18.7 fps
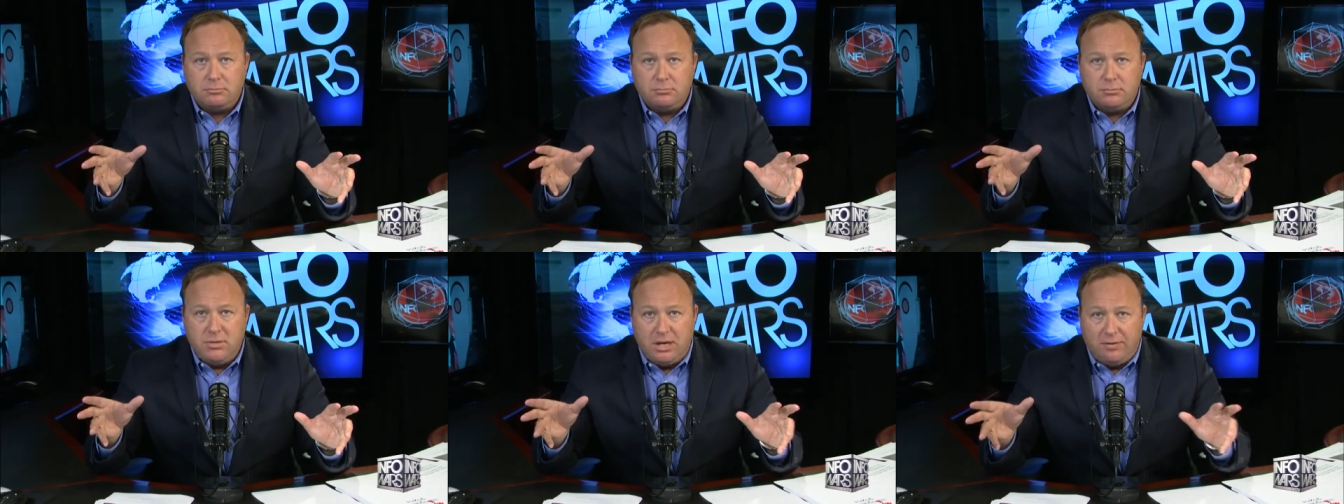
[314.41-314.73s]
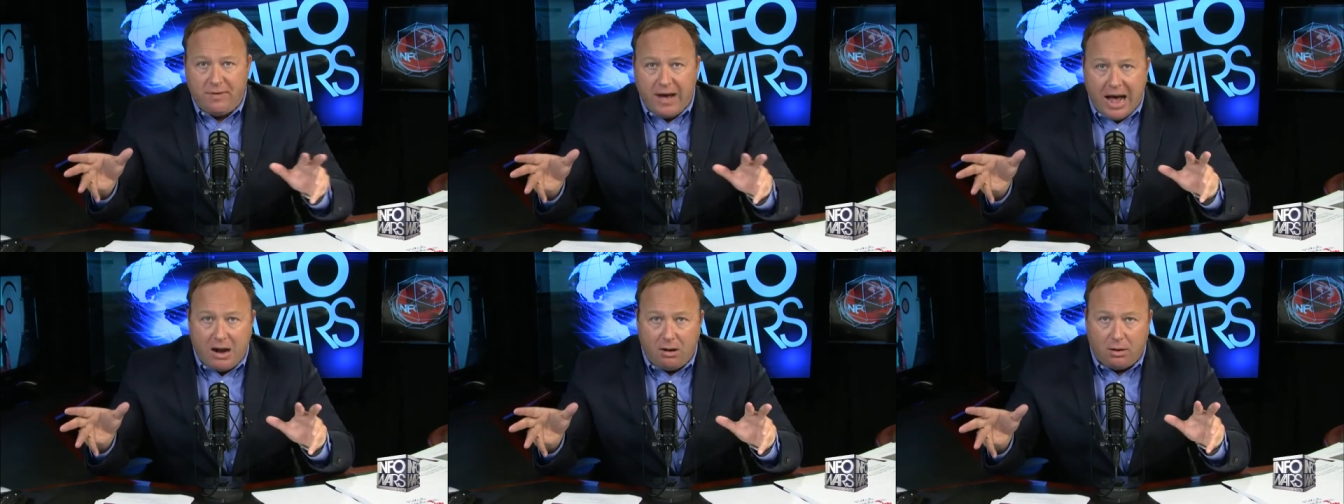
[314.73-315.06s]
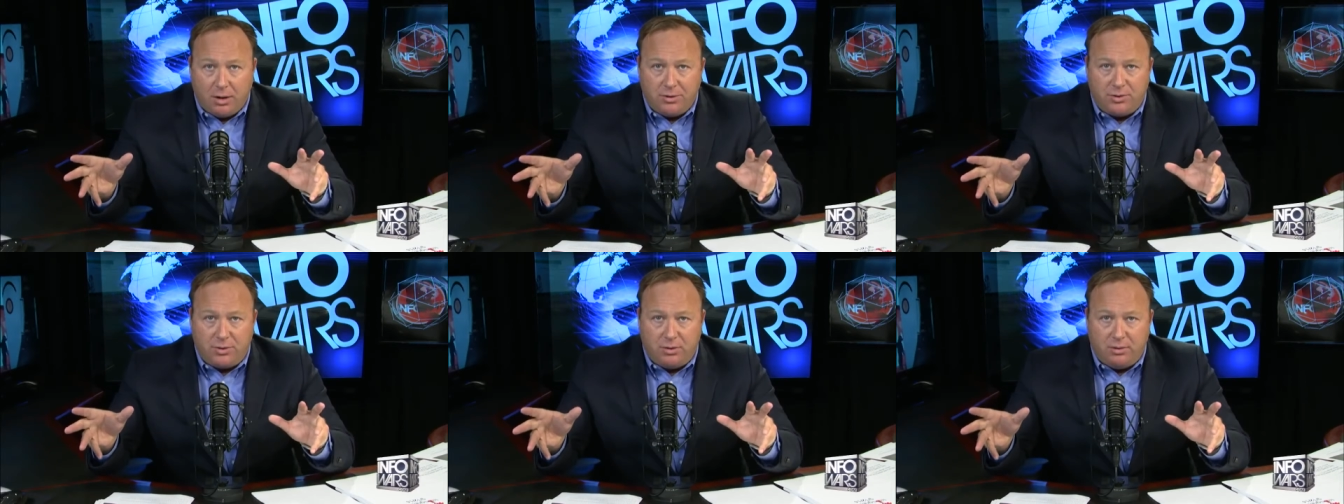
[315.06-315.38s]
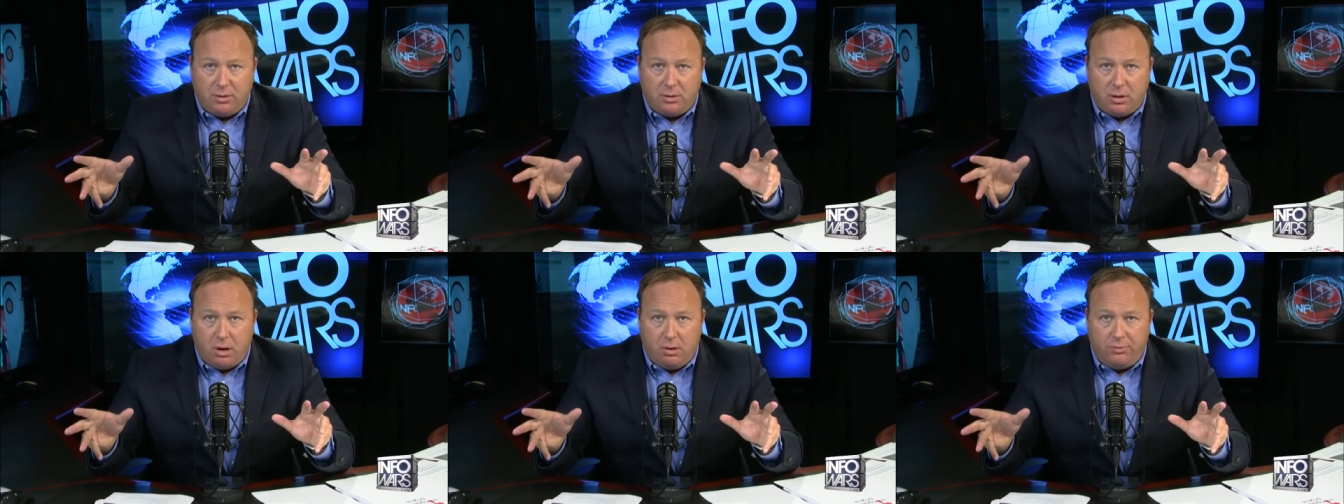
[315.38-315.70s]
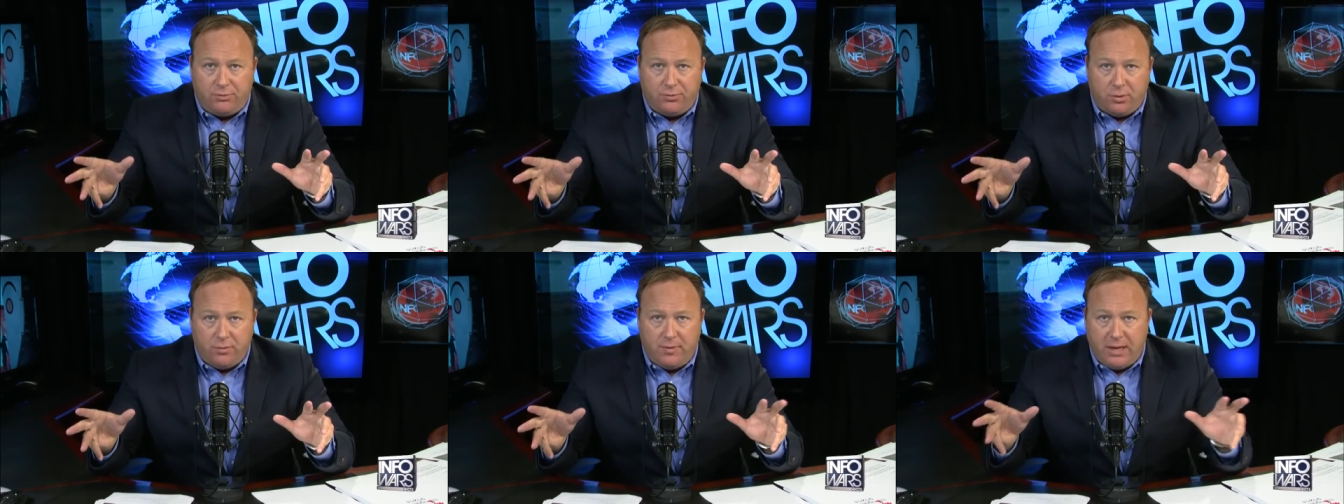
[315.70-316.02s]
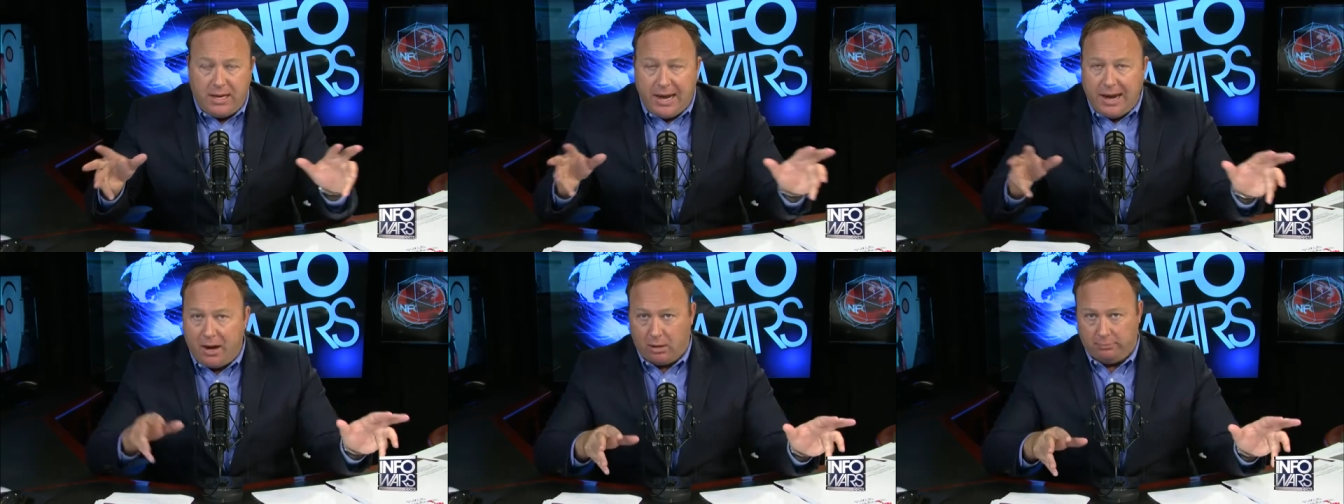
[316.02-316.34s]
the virus through
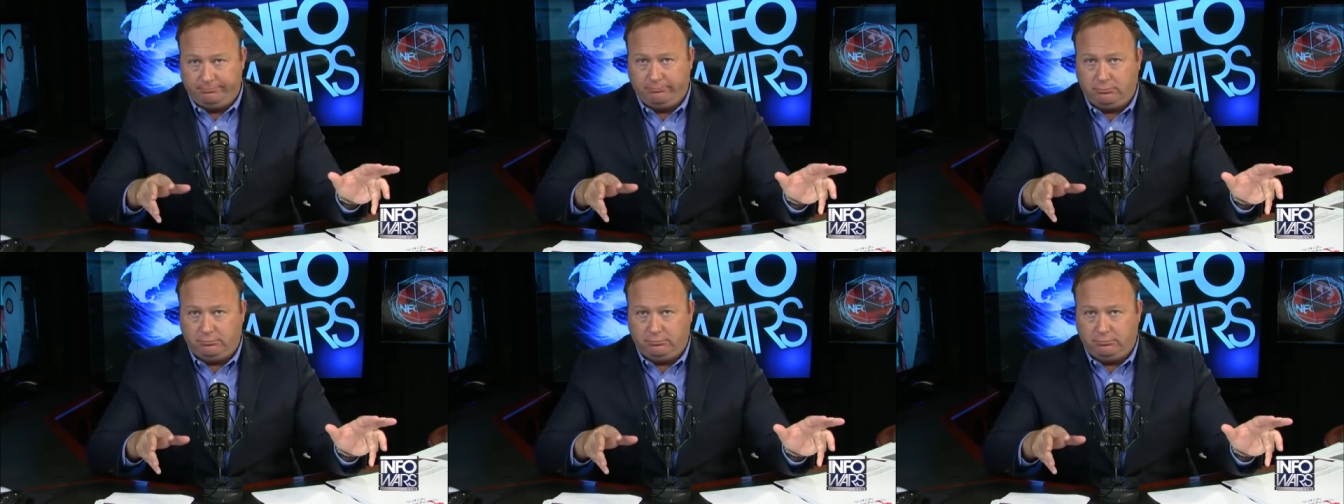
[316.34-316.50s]
the air.